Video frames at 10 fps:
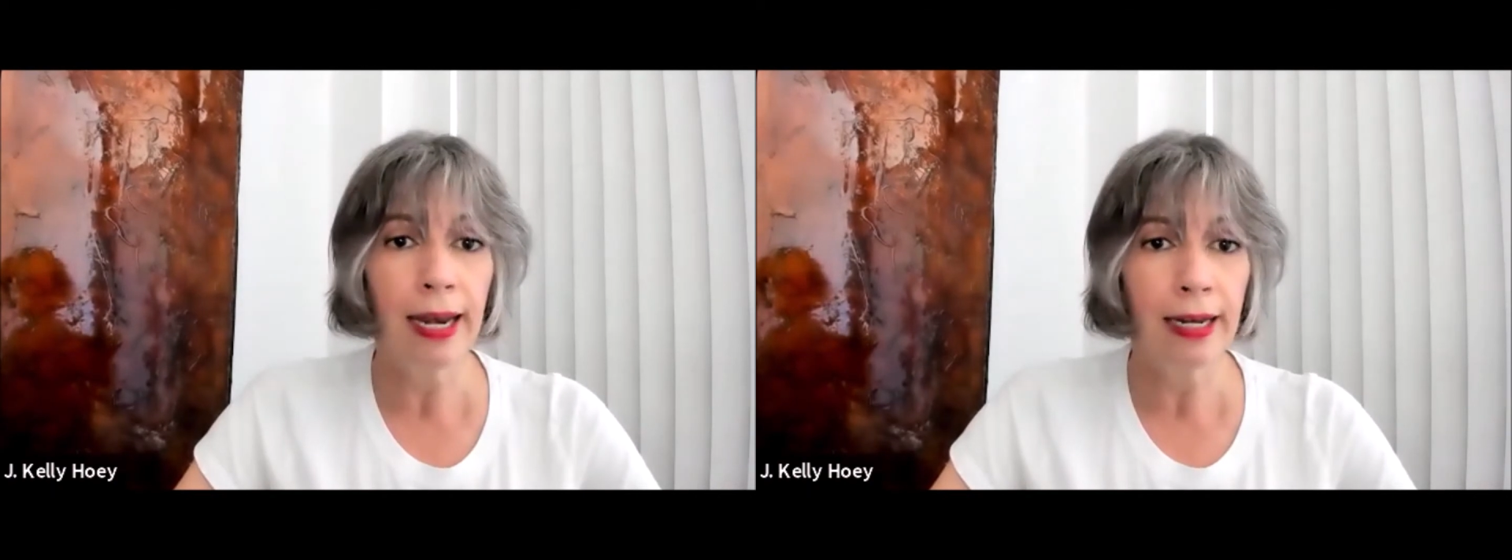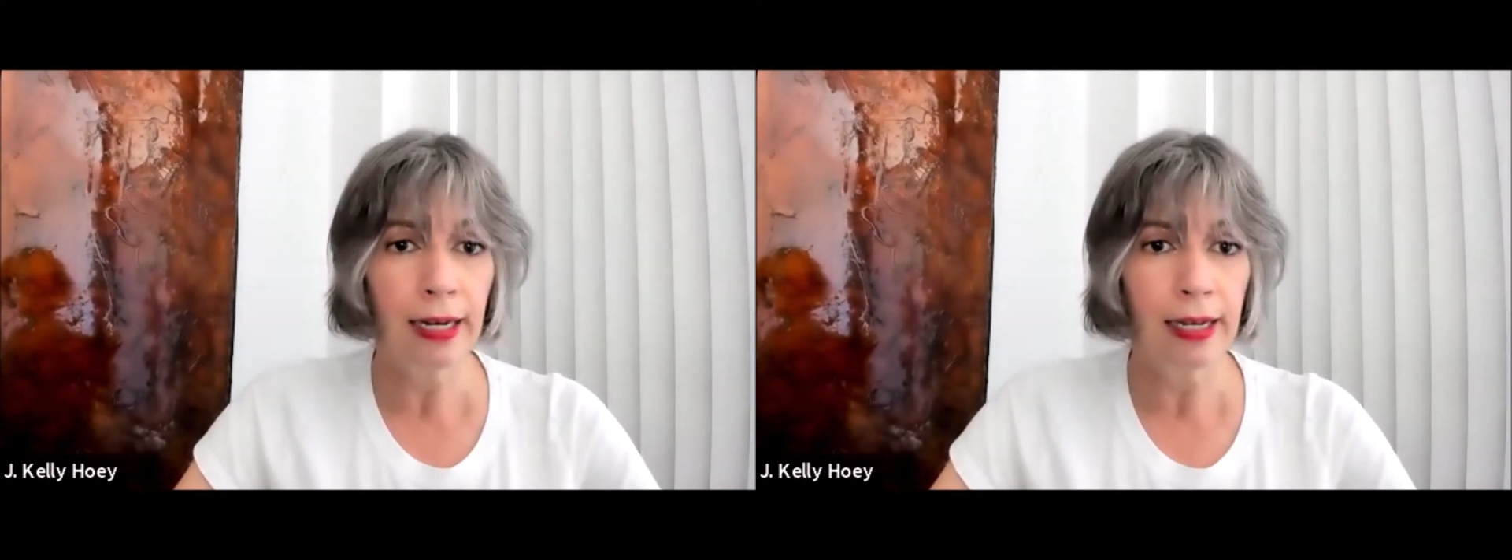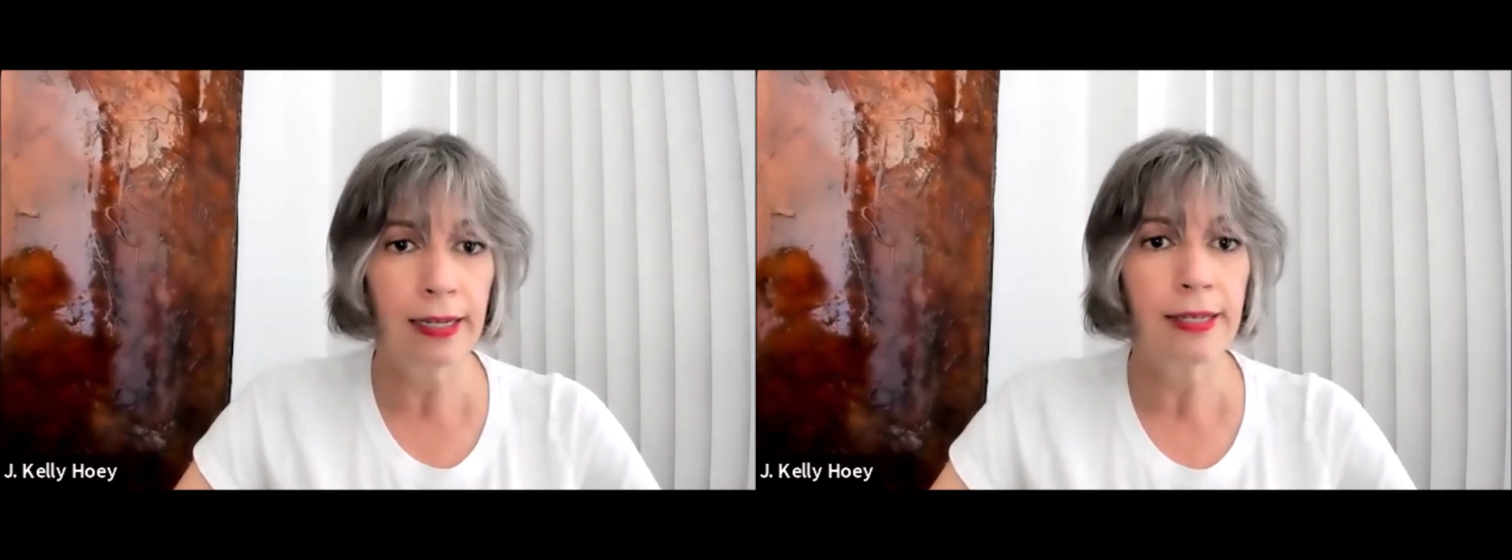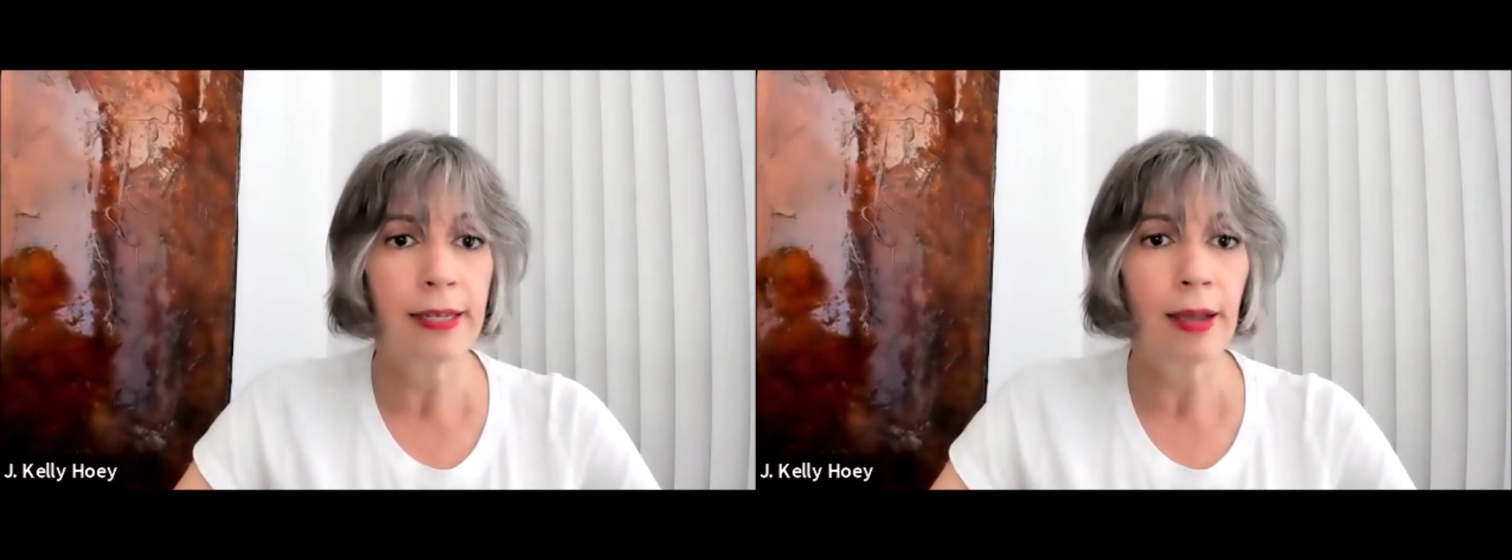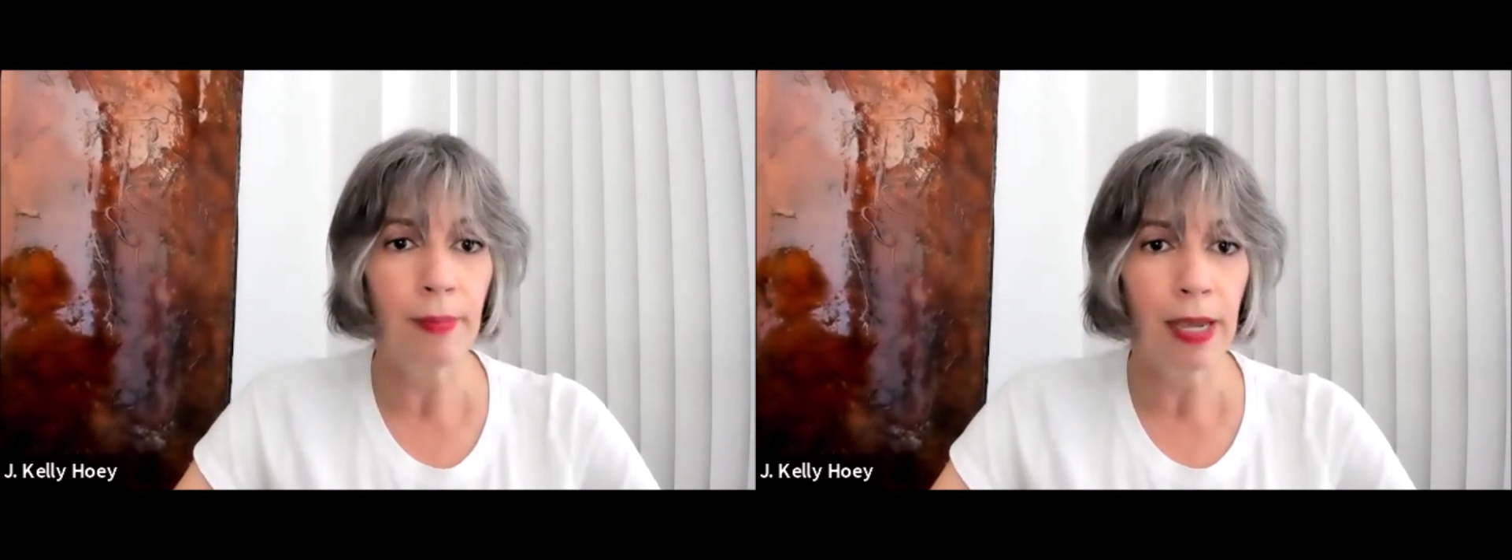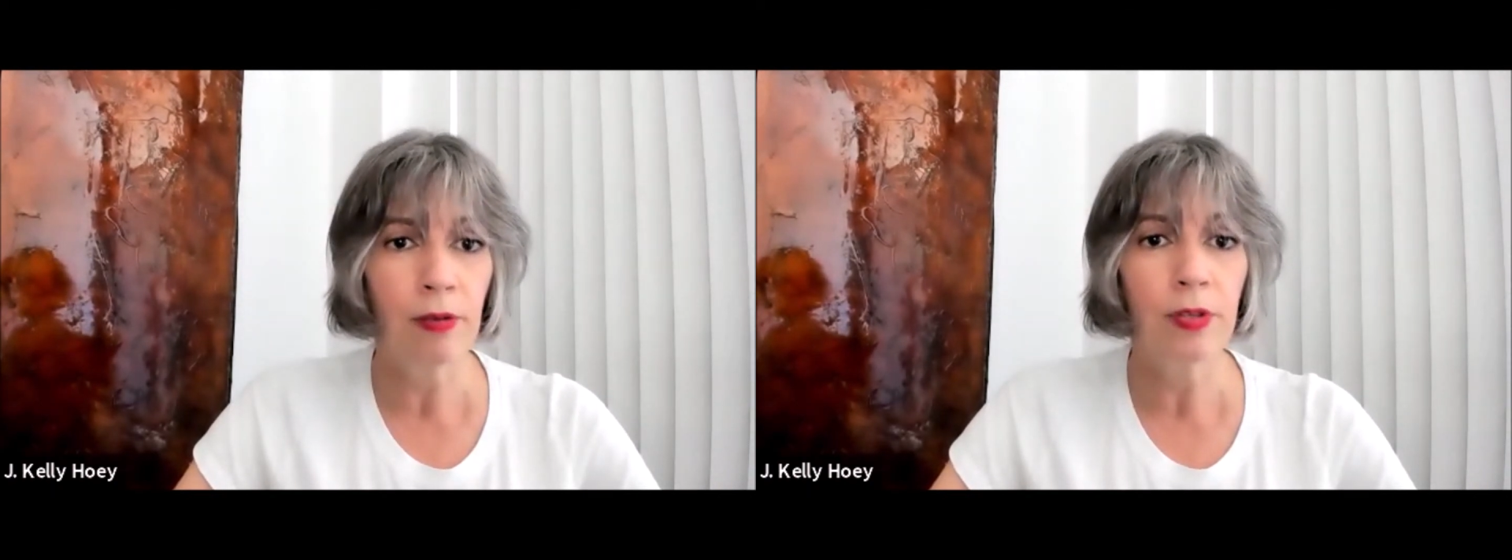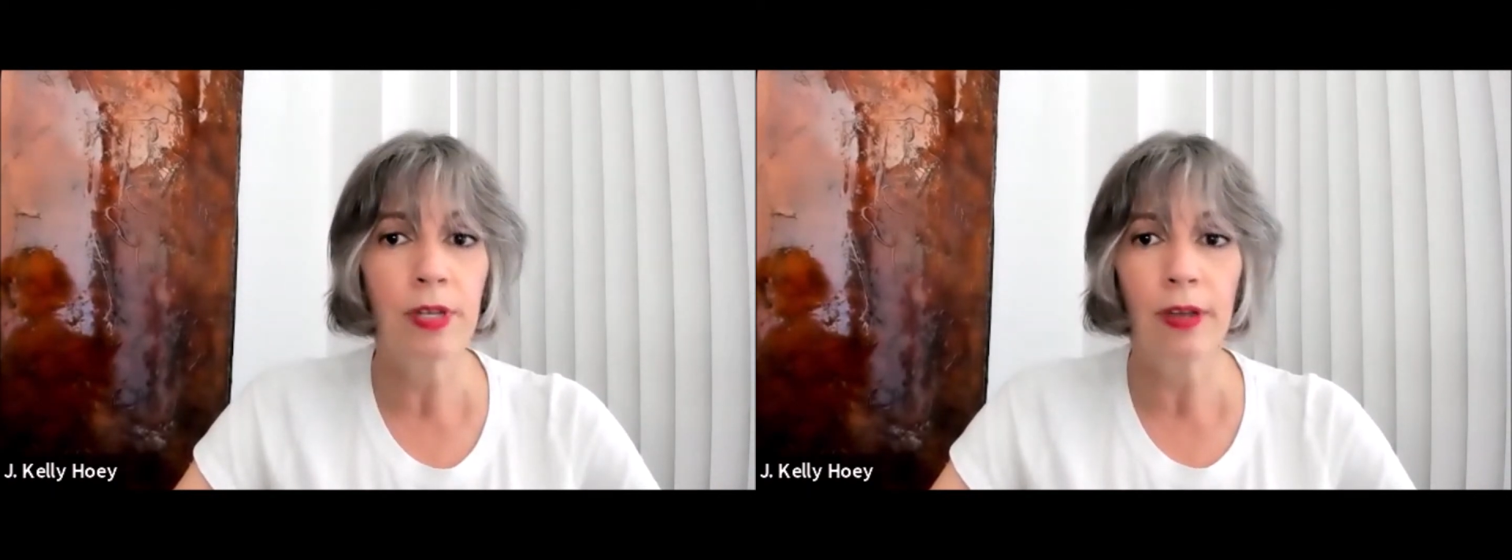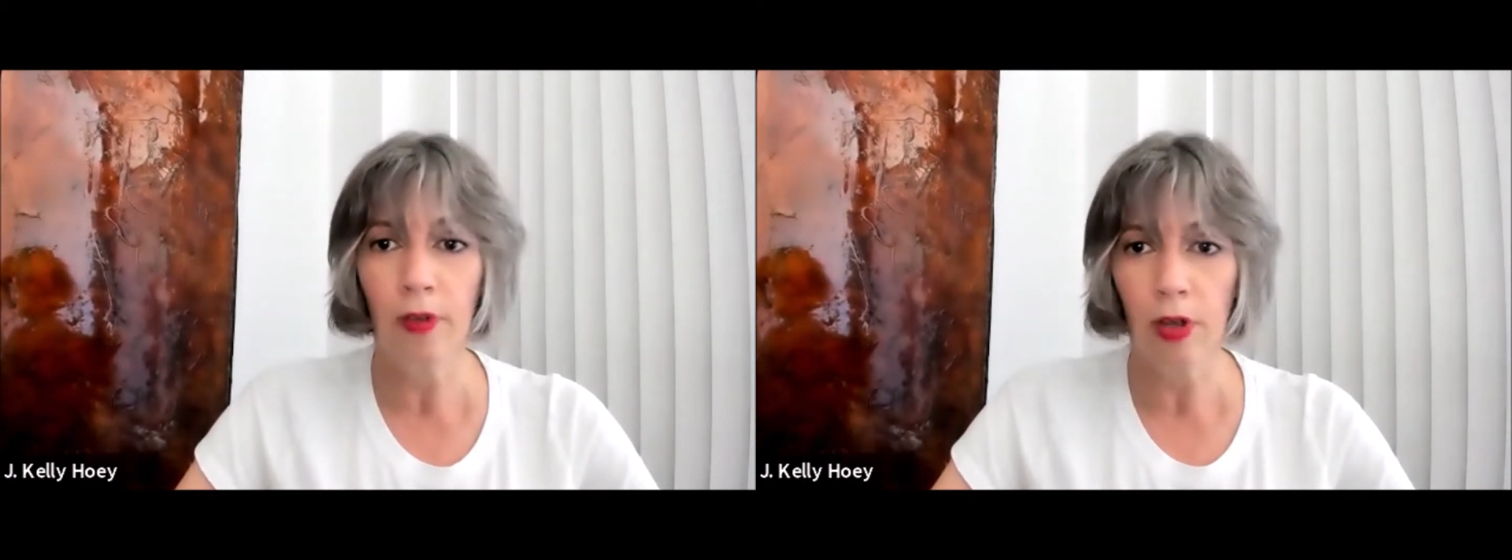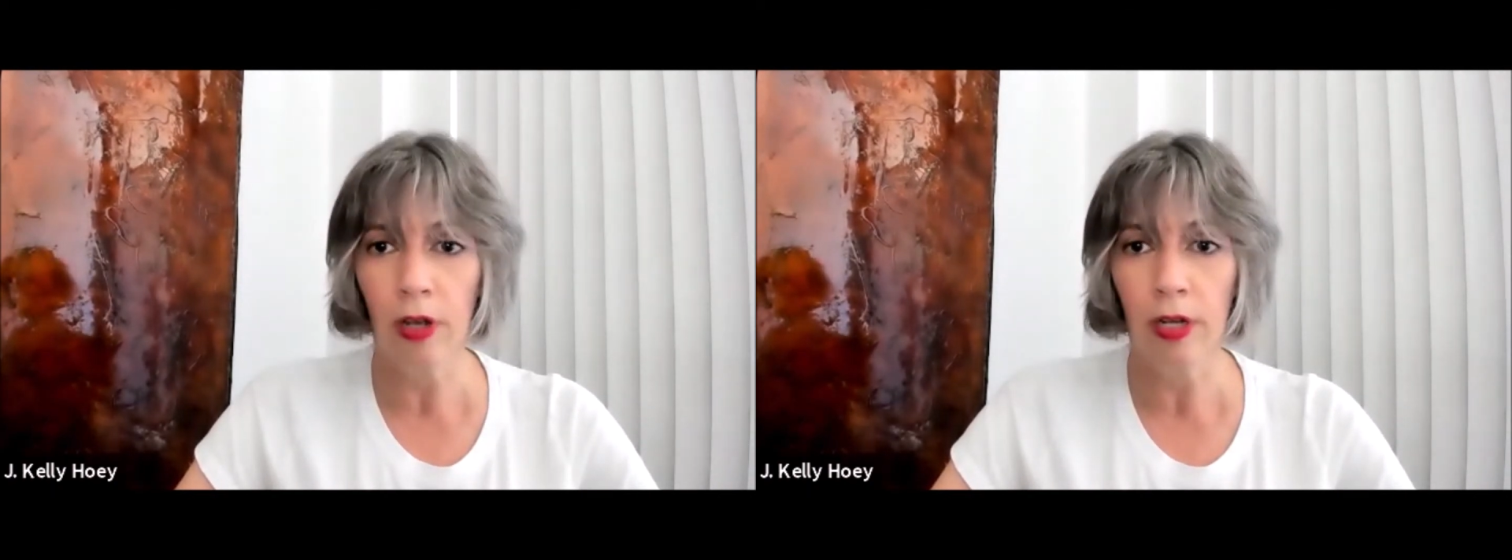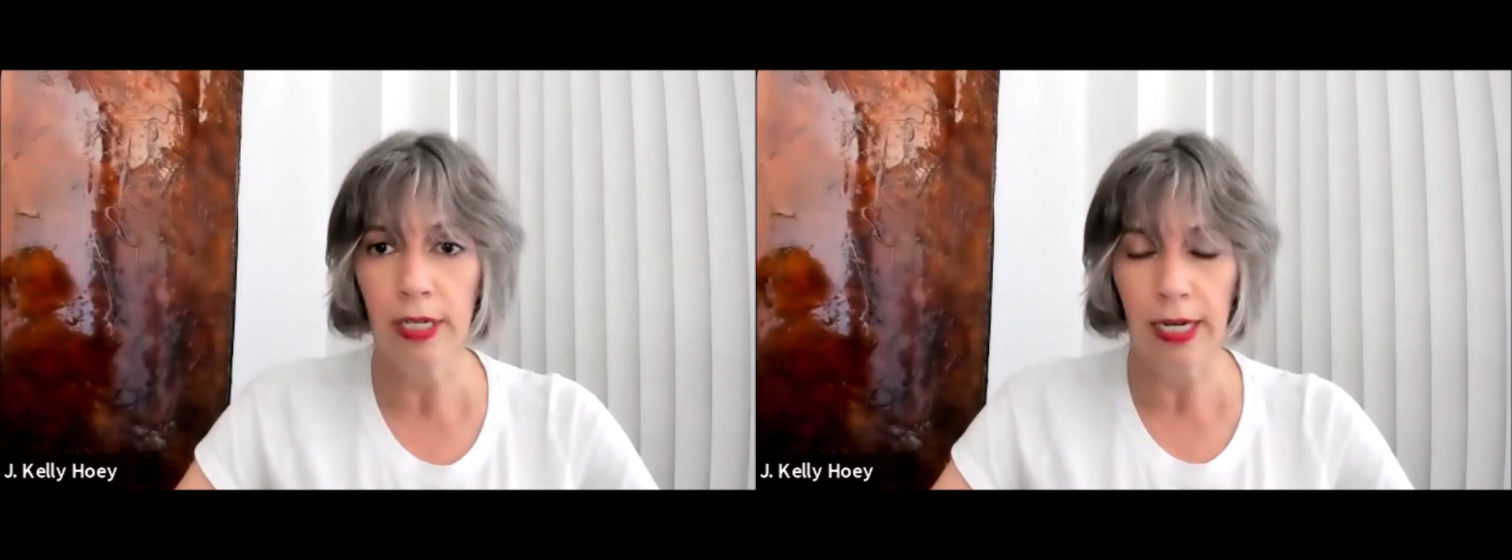endless amounts of
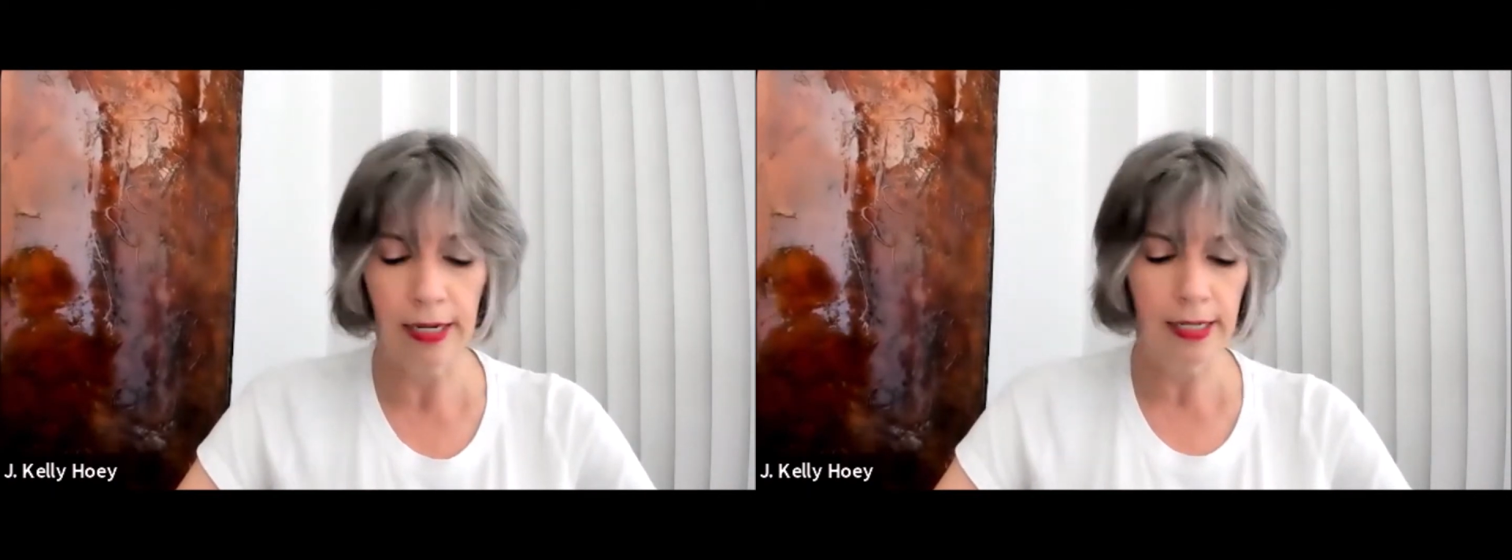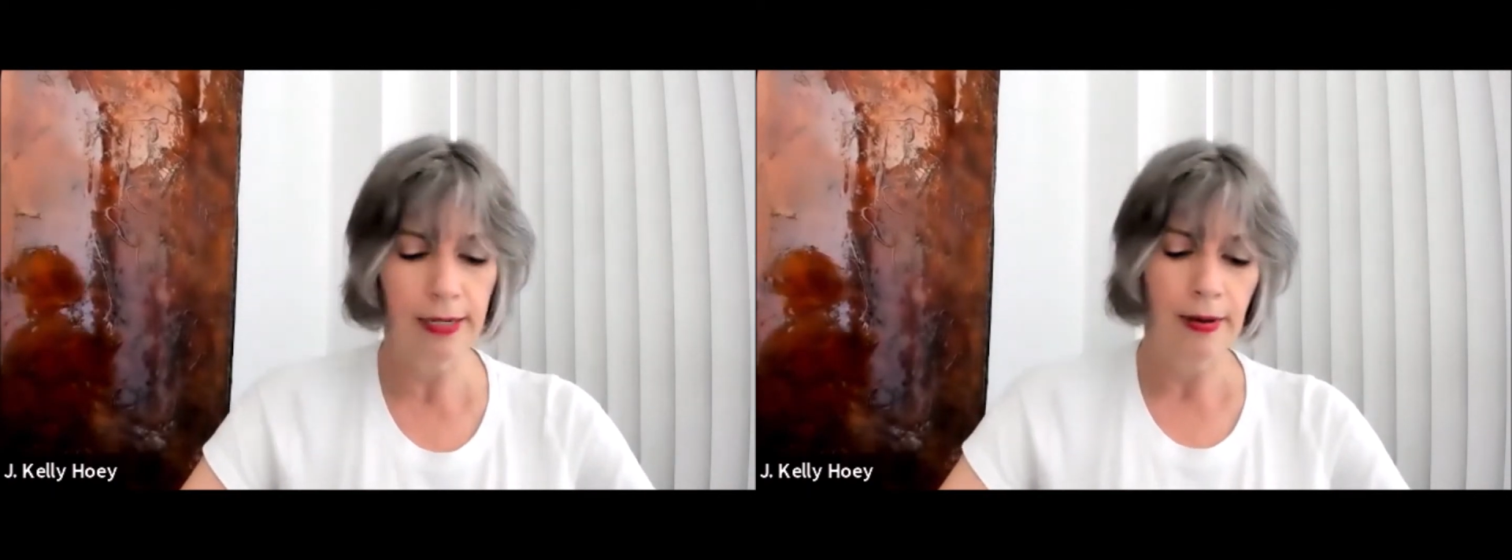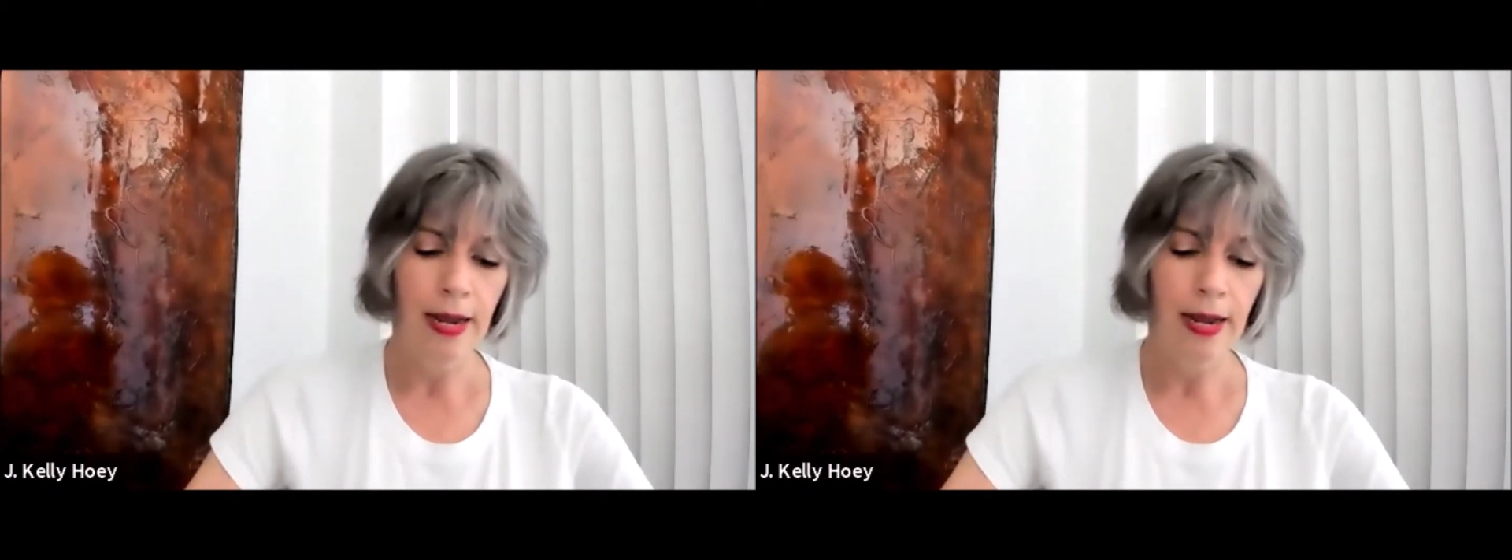content.